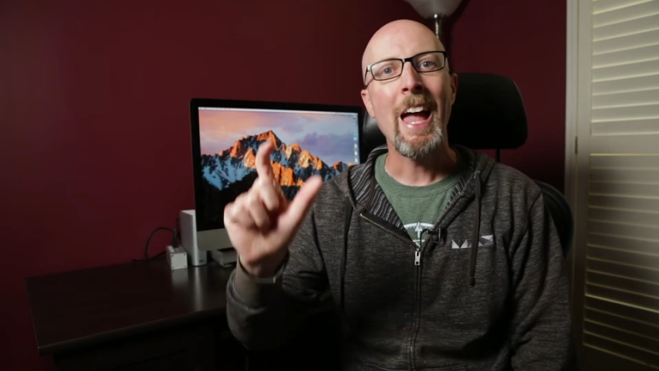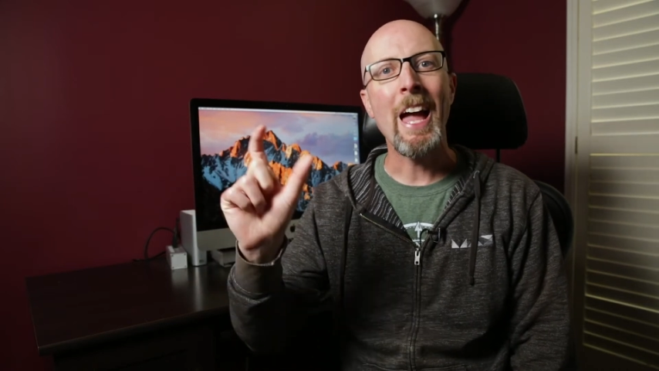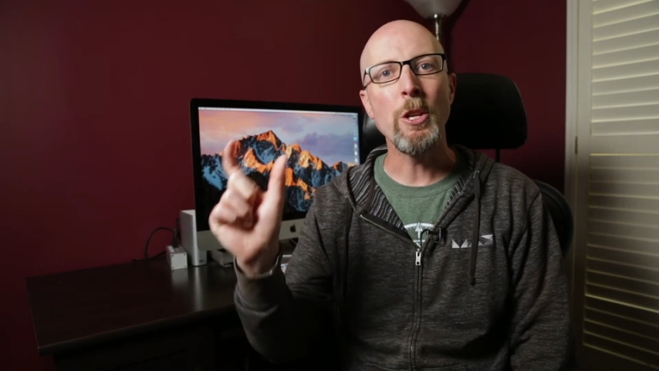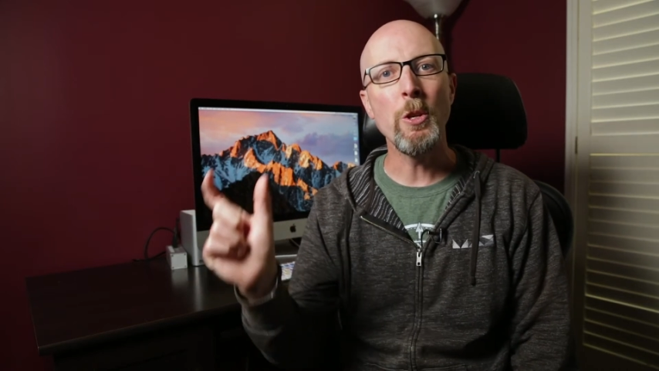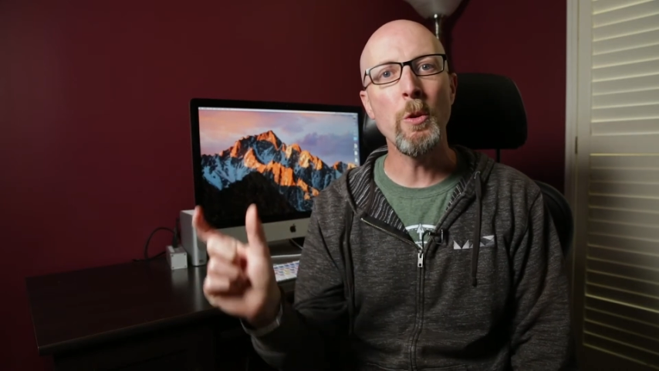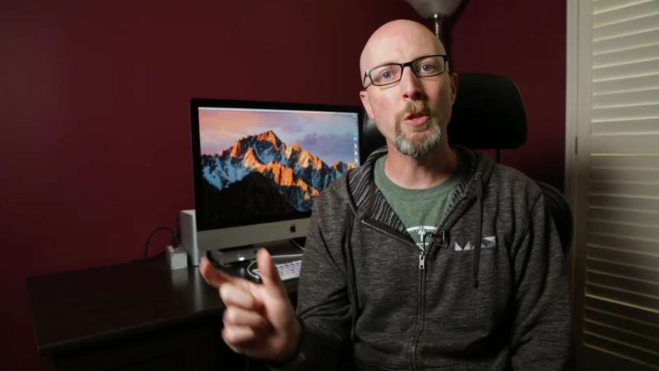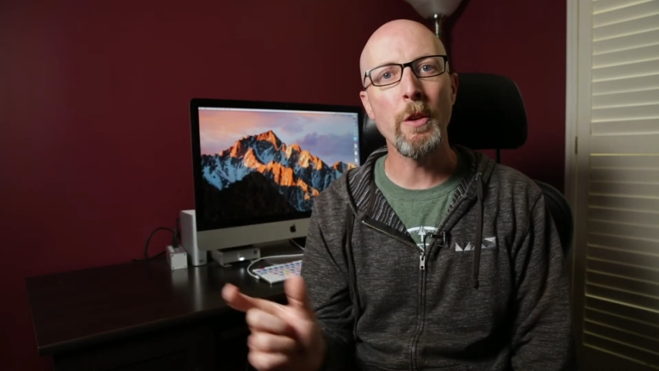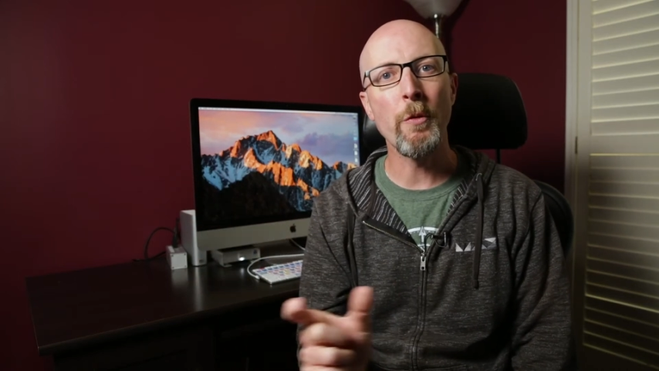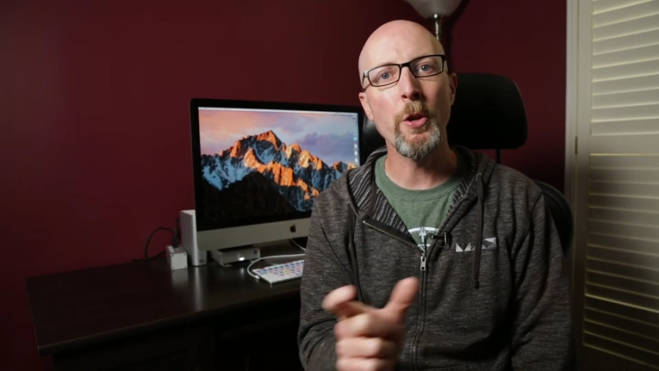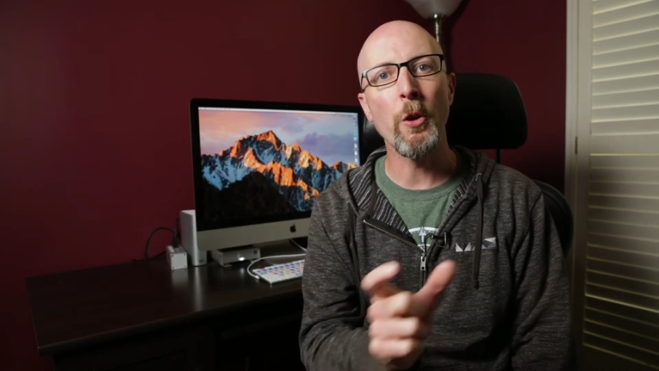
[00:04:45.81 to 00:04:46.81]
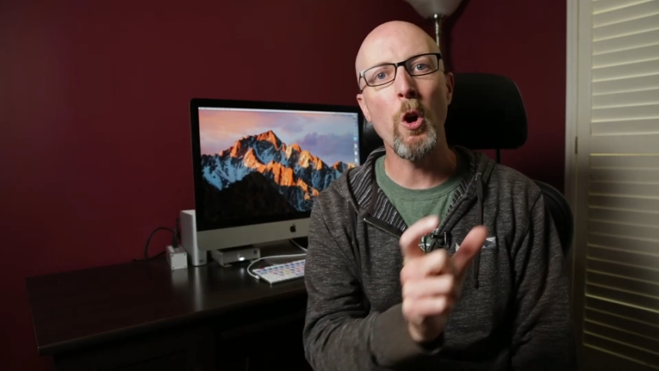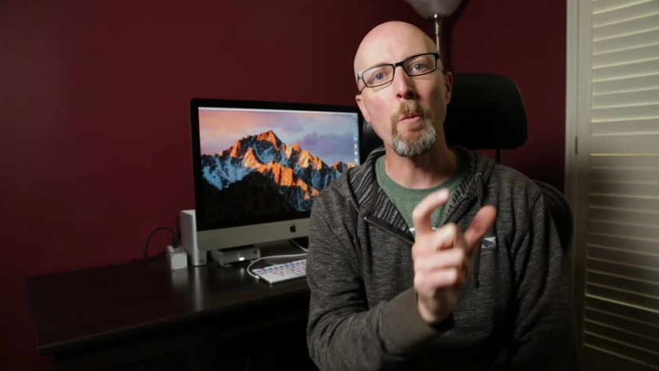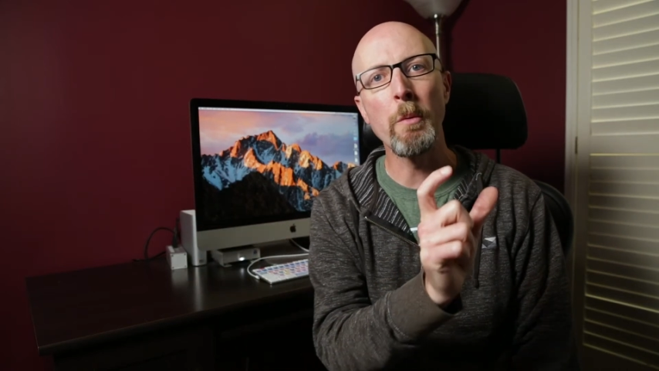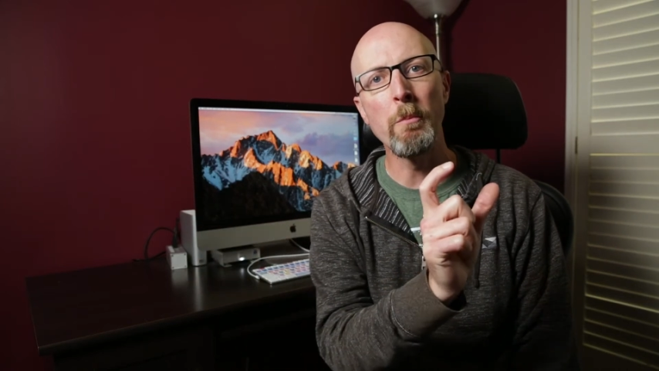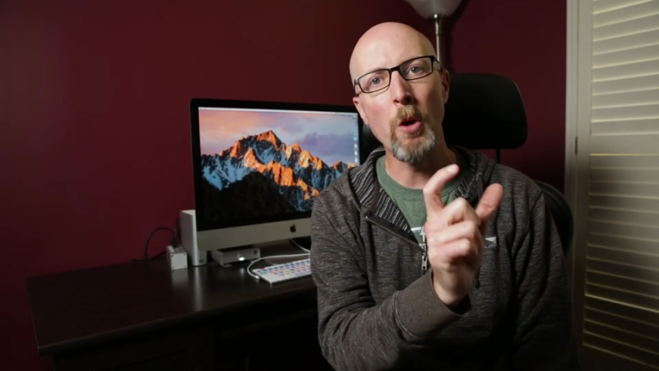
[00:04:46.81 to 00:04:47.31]
and use it for your own
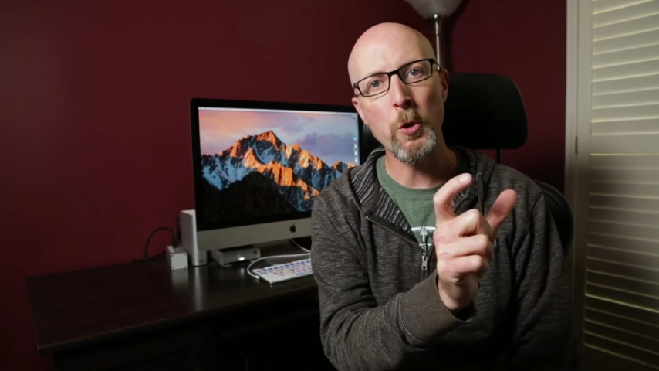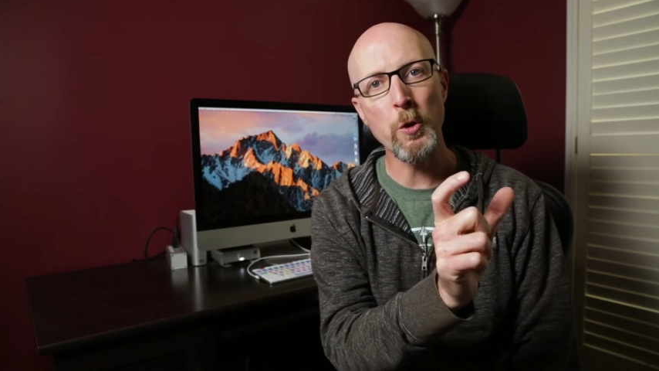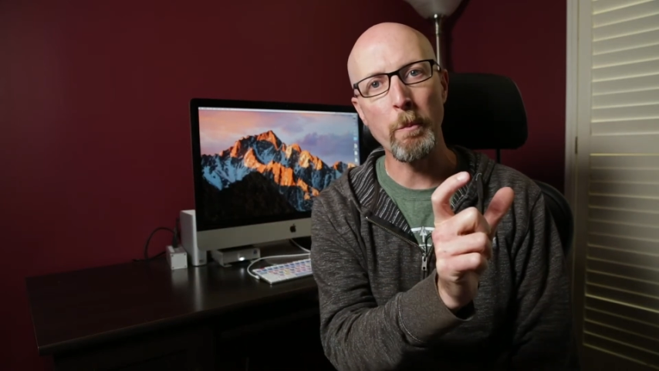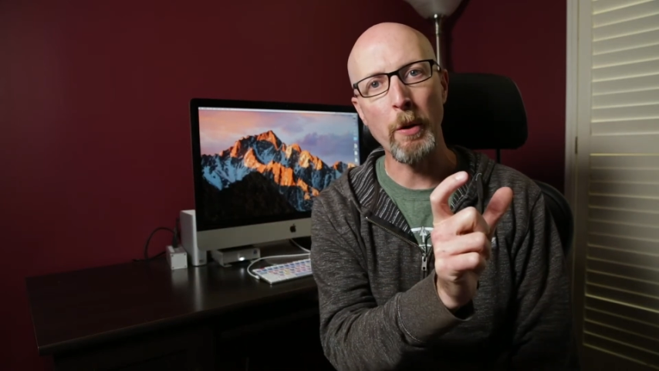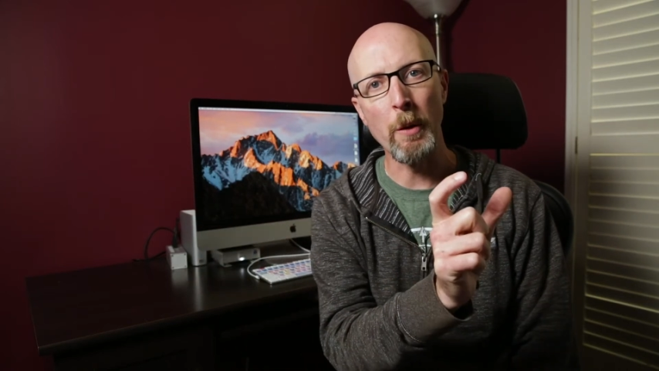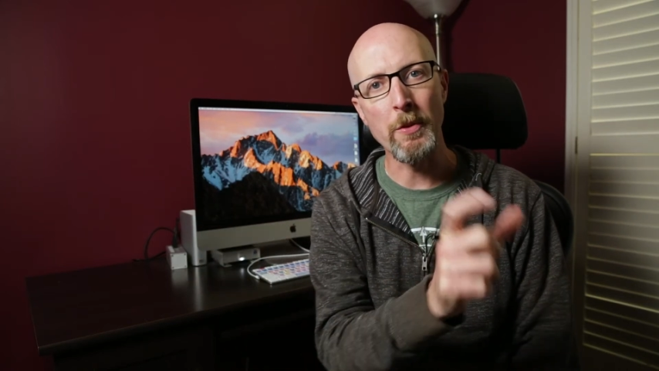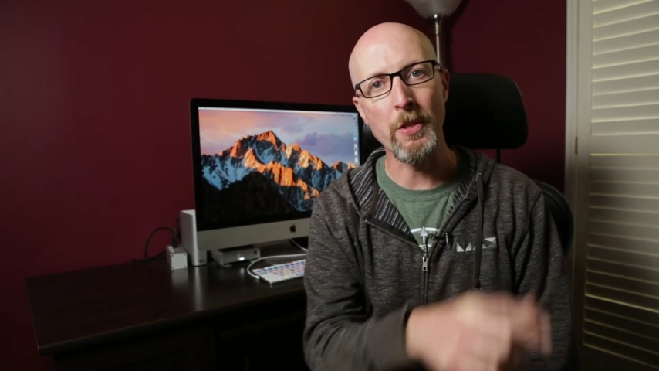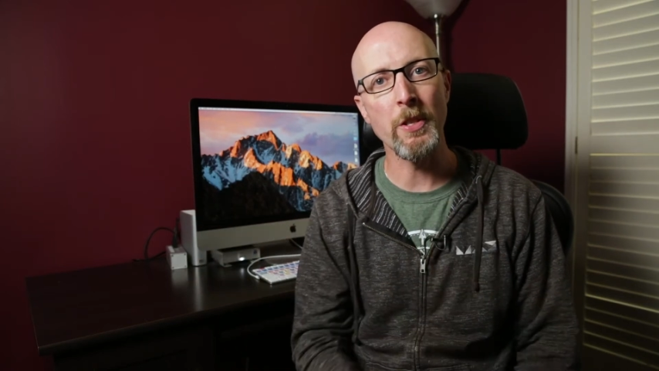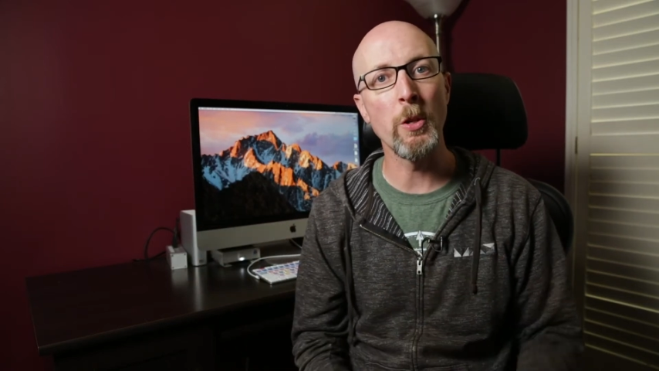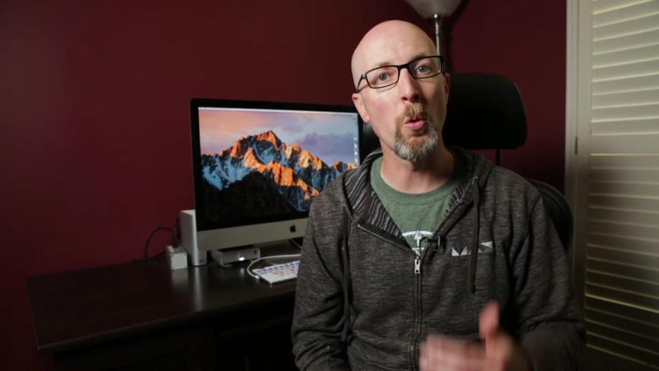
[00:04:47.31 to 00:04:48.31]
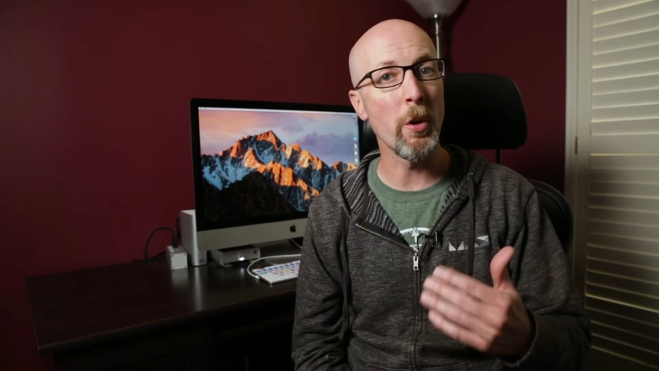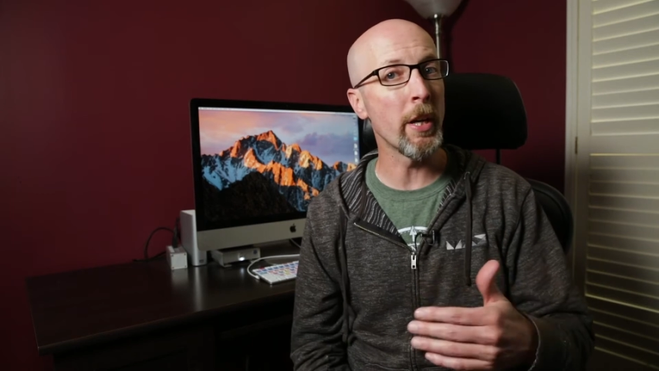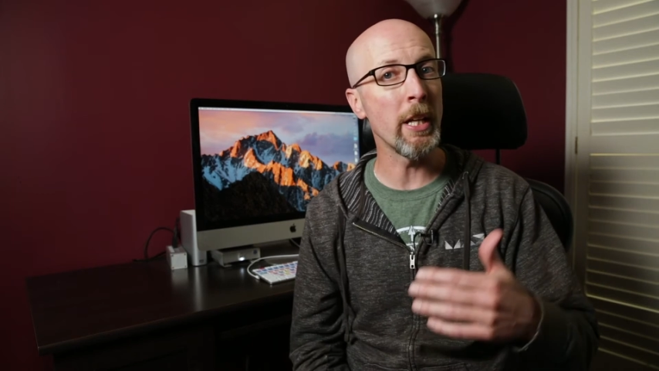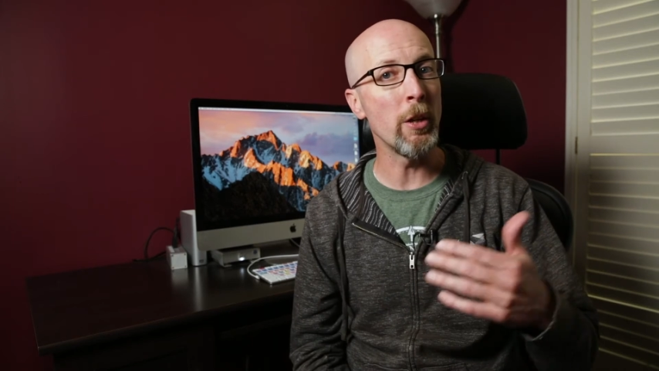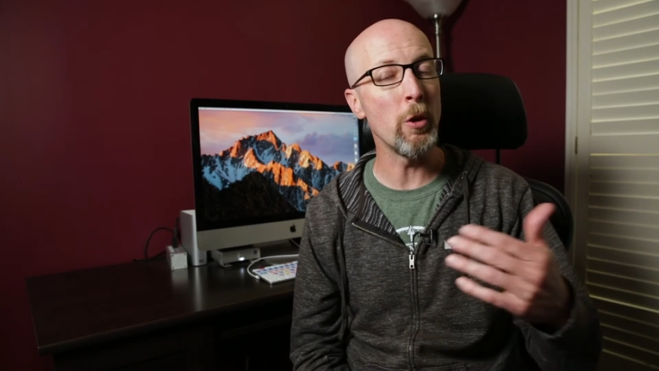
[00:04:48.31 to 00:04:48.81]
promotional purposes in order to
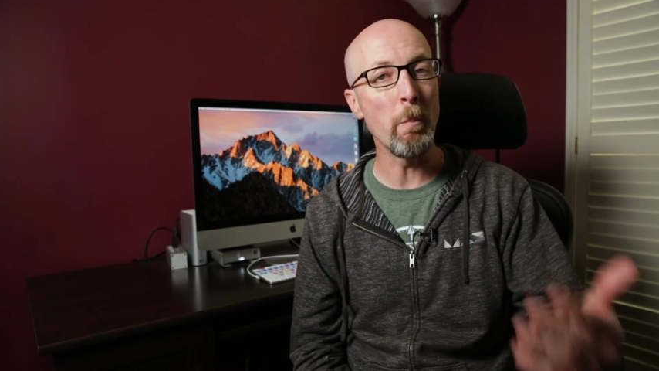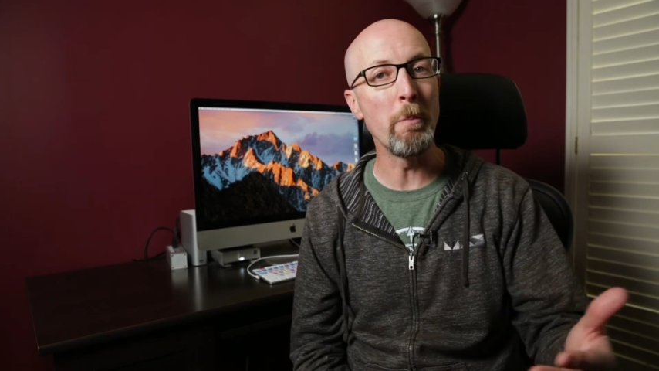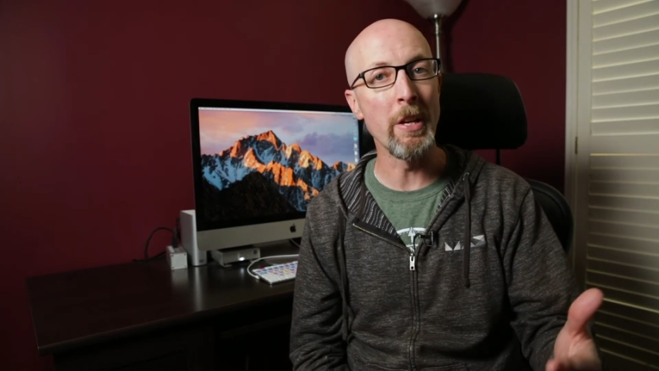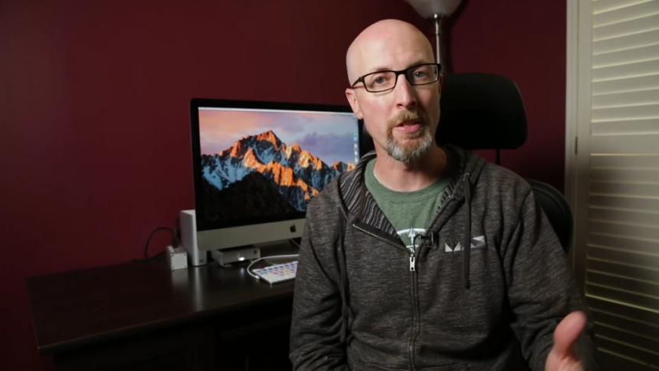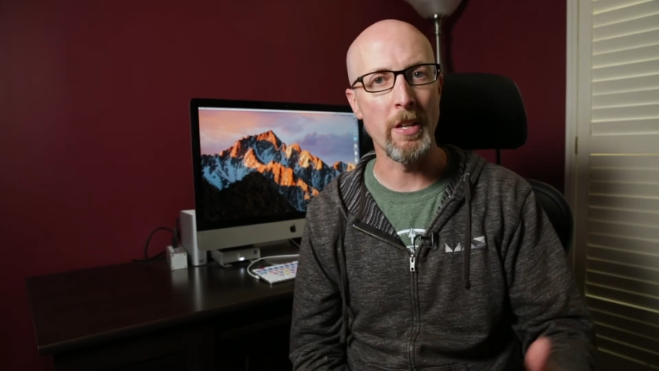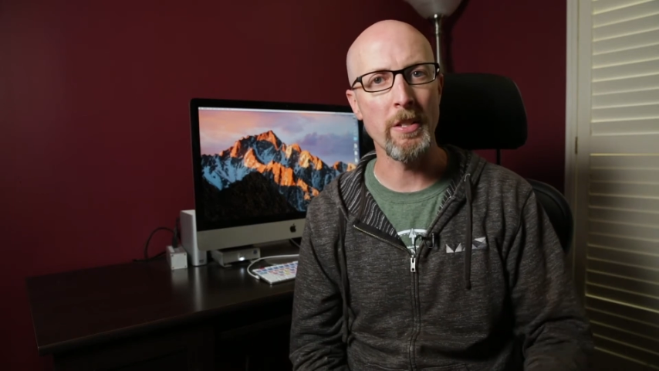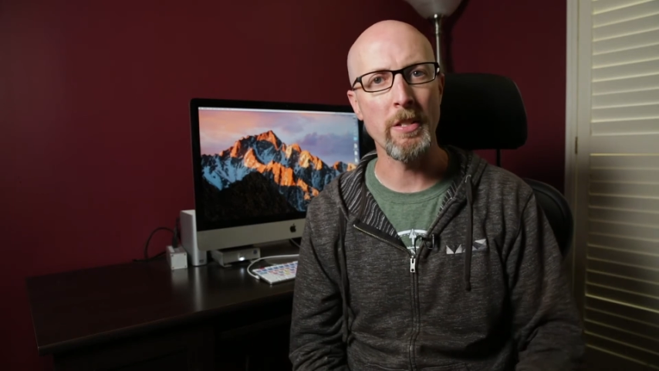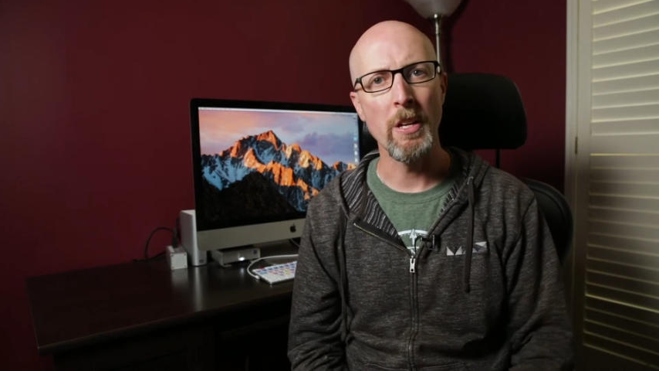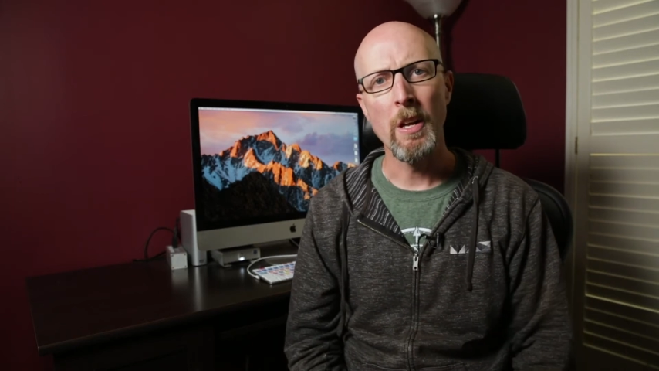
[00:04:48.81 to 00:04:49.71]
get new business.